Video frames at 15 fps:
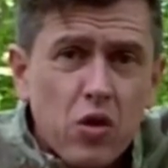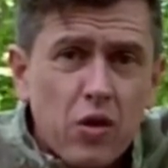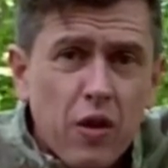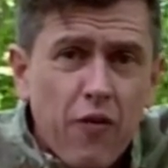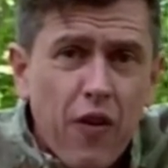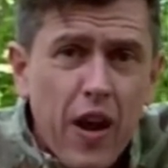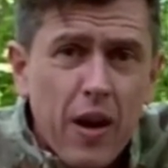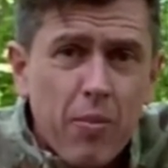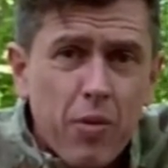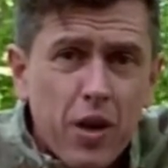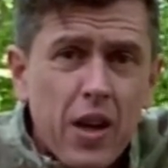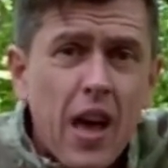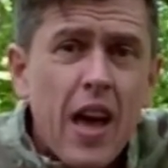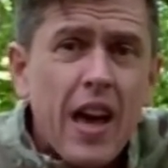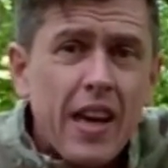
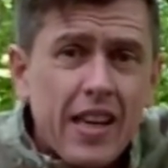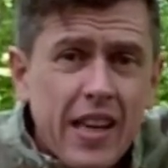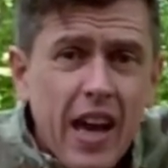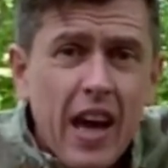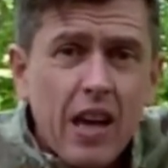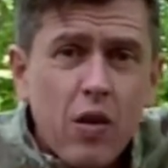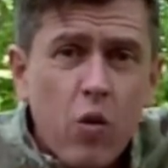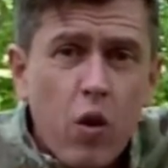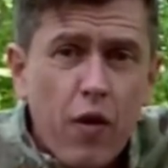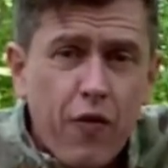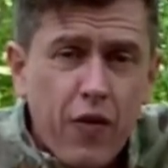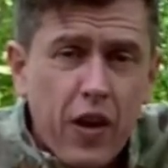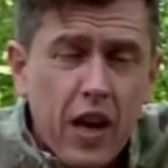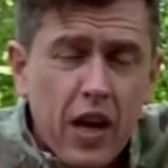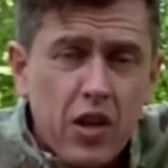development and gain
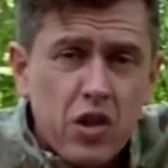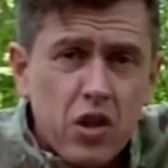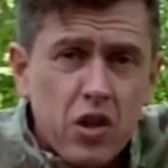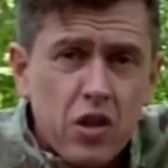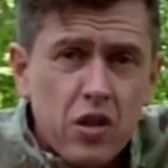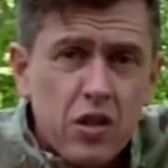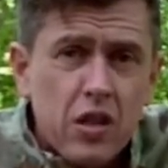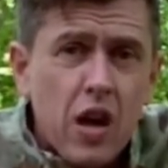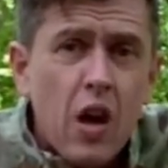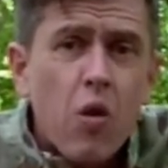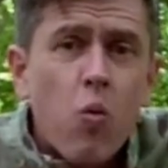qualifications